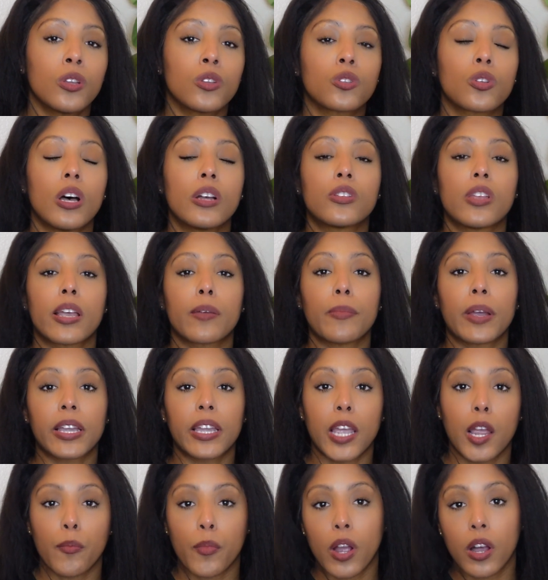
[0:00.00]
So I take my
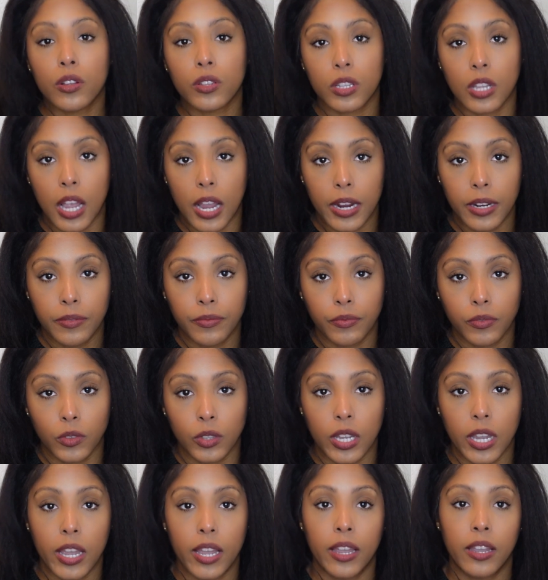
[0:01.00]
camera outside,
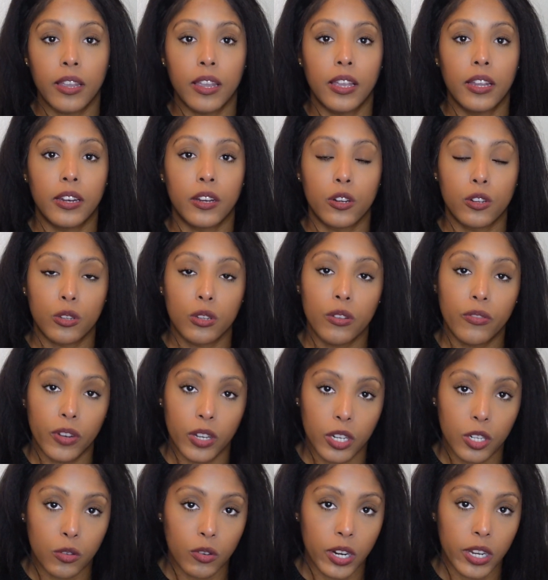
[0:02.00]
okay, and here's the
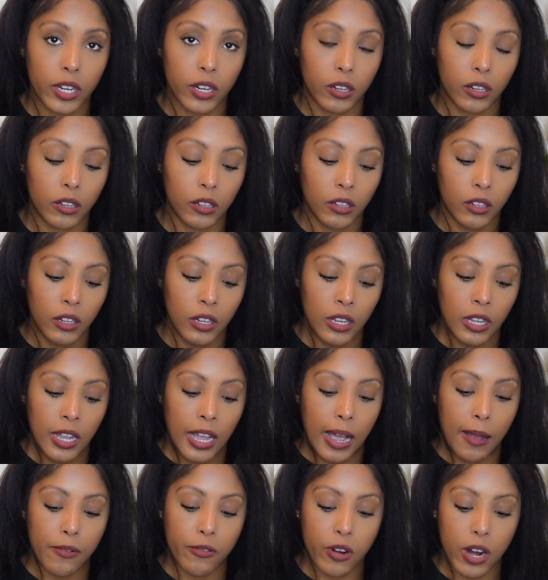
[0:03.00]
footage right here.
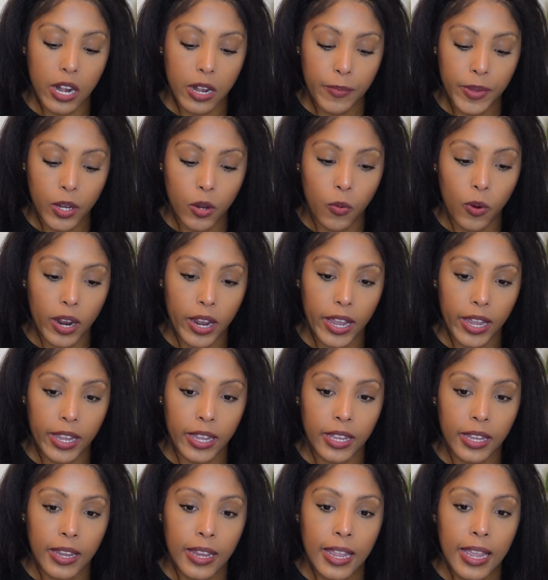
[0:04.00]
I'm trying to be
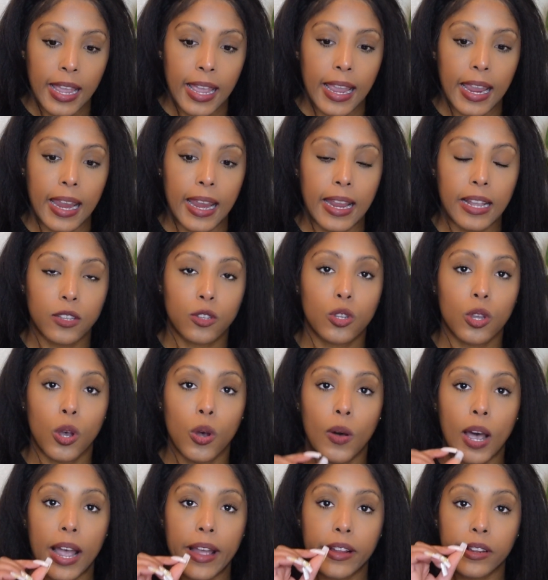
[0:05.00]
quiet, and
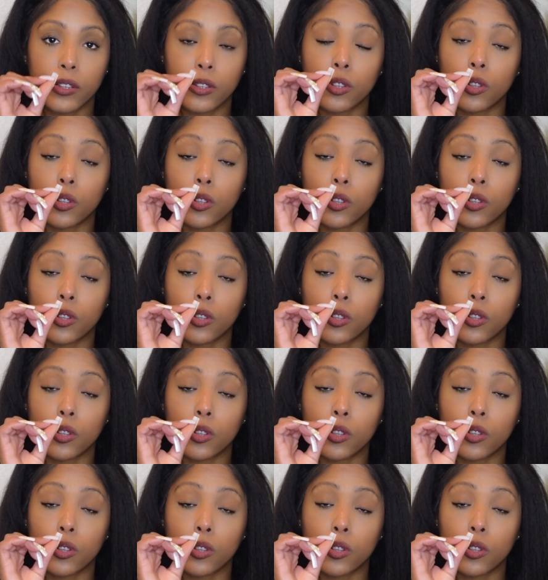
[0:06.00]
so I